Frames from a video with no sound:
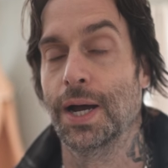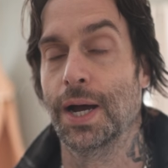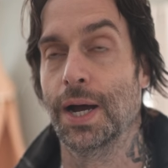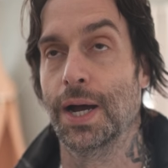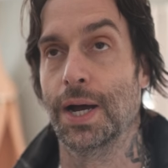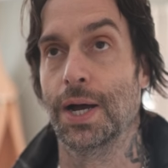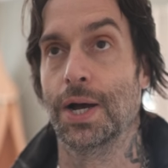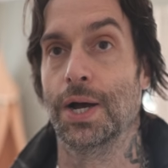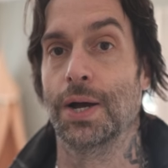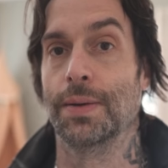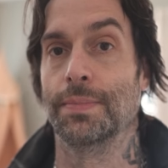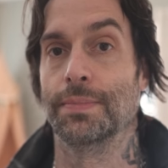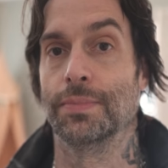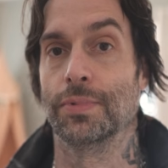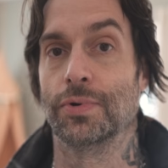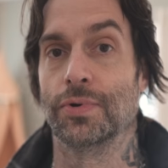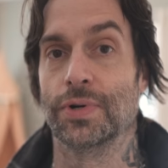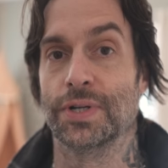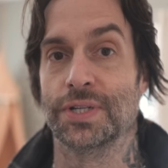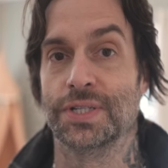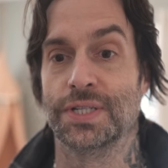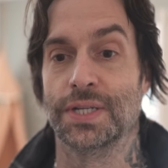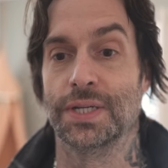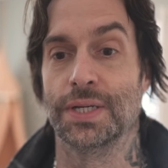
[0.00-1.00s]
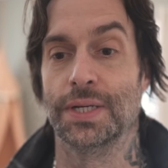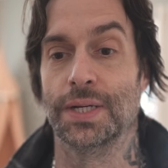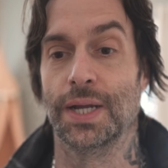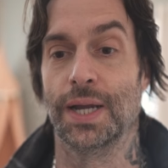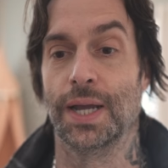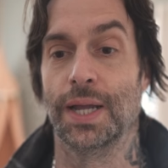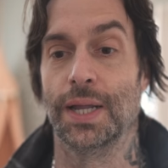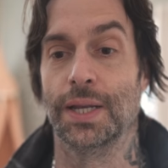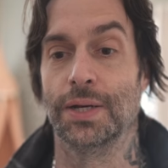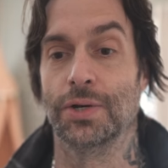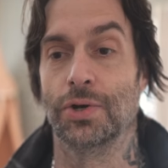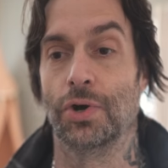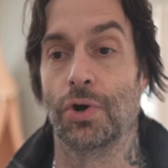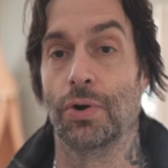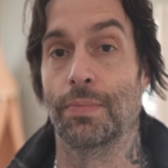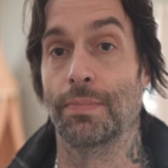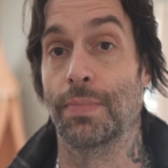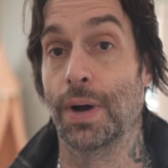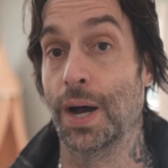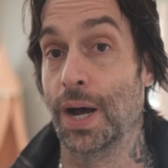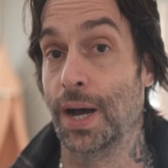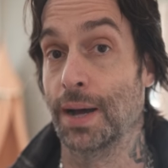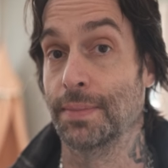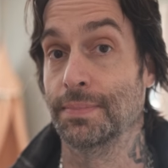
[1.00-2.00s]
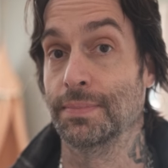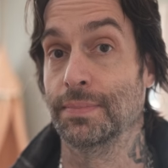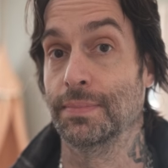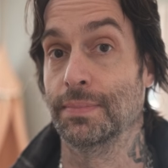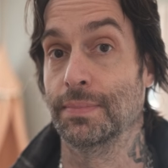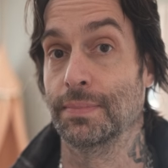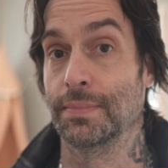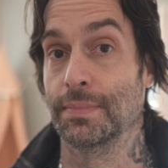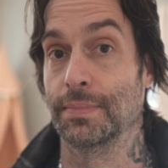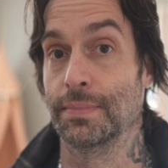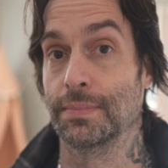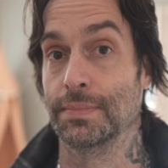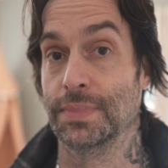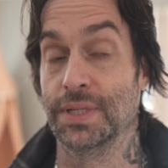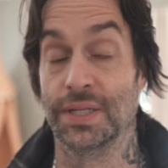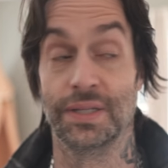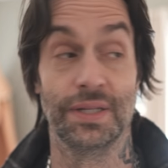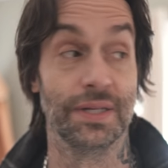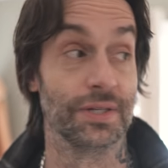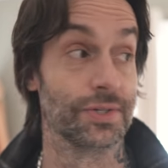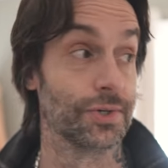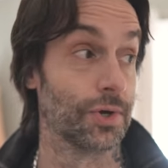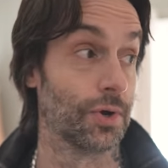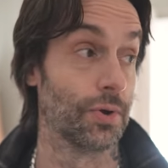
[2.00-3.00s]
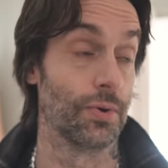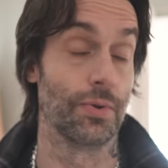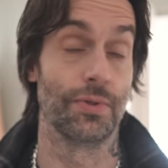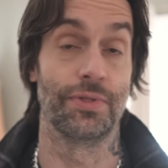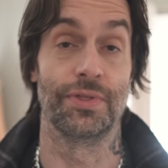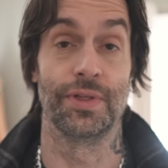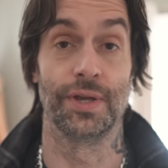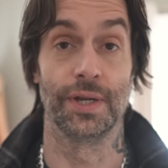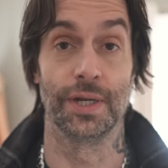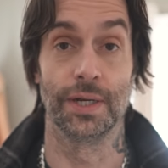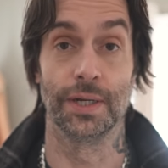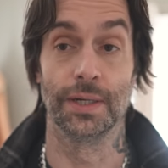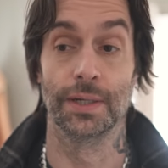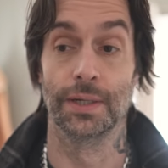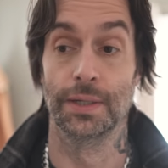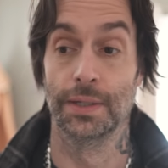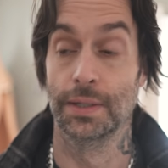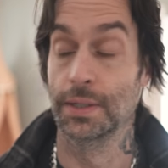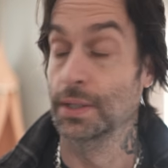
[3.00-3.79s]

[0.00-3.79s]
Um, Kristin and her mom did this whole thing.